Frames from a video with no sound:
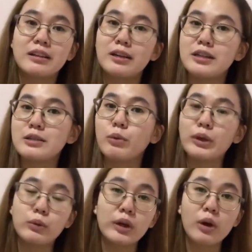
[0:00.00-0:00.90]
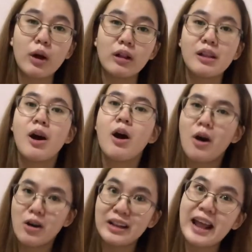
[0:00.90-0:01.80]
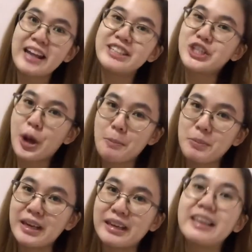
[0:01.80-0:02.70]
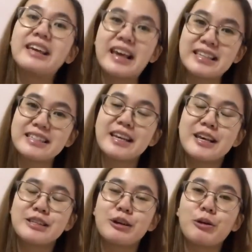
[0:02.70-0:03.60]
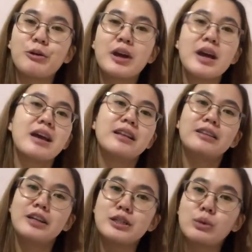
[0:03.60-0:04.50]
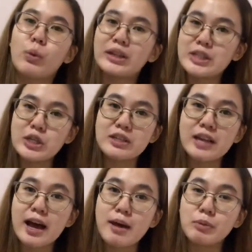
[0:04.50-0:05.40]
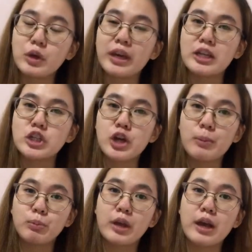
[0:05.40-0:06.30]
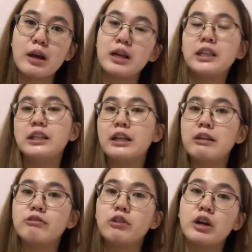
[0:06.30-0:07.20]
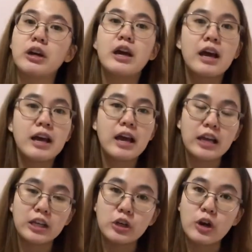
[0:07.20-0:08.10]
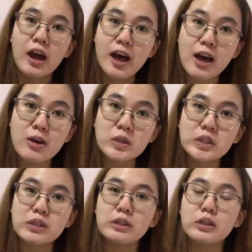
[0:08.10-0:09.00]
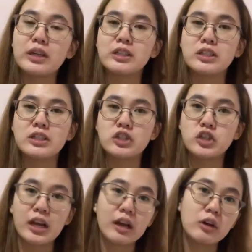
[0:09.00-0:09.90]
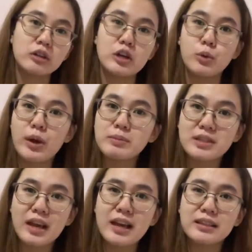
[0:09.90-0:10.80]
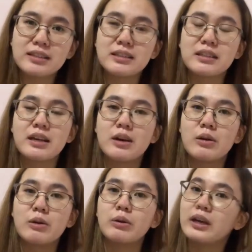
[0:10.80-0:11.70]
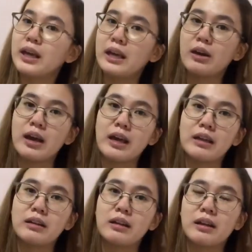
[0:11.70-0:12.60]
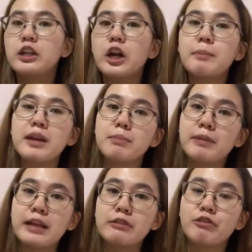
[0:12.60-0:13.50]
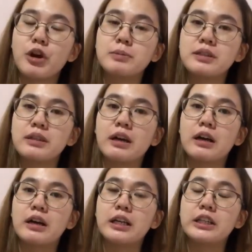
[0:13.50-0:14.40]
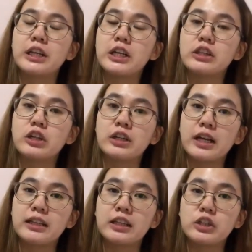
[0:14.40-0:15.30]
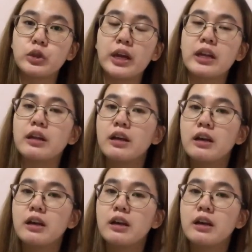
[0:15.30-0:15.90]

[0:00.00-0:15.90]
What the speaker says: there's what we call online shopping. Yes, so there's Watson's app. You can shop there. It deliver in your house. You can just check out their websites. Okay, and there are many platforms na in the internet that you can